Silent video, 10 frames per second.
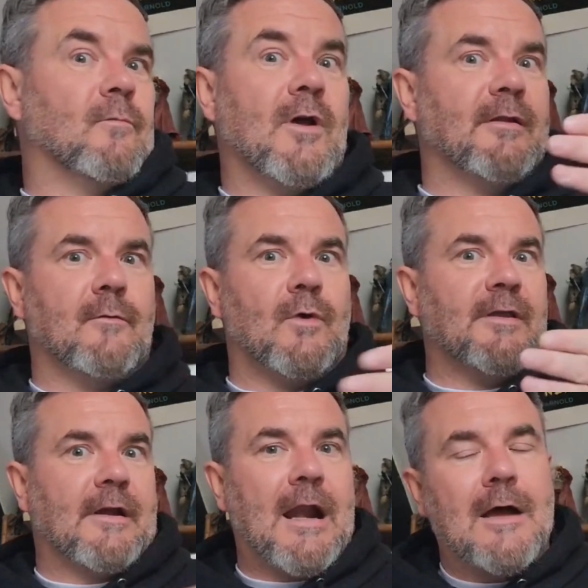when
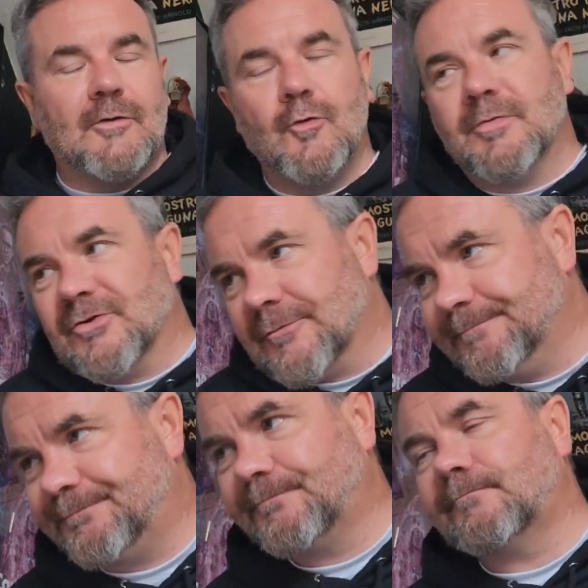the crowd opens,
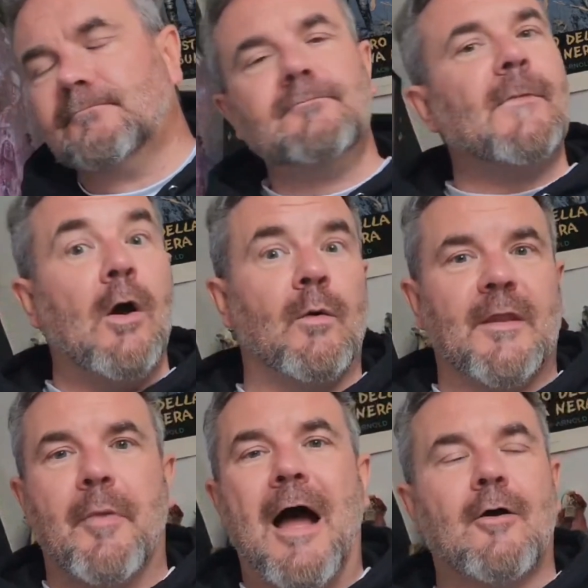or when
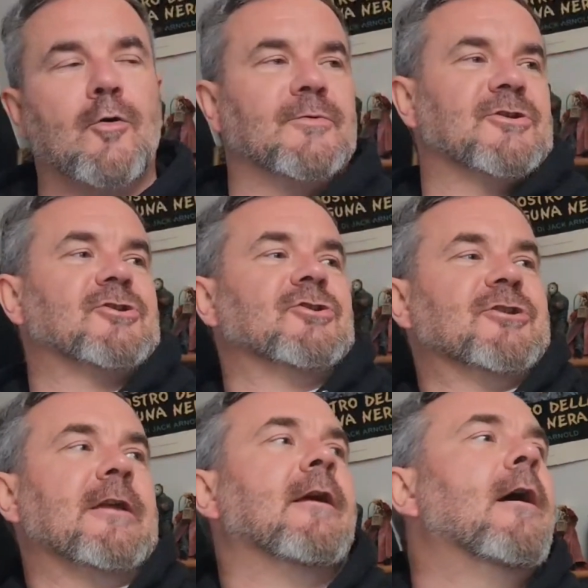the park opens, I should say.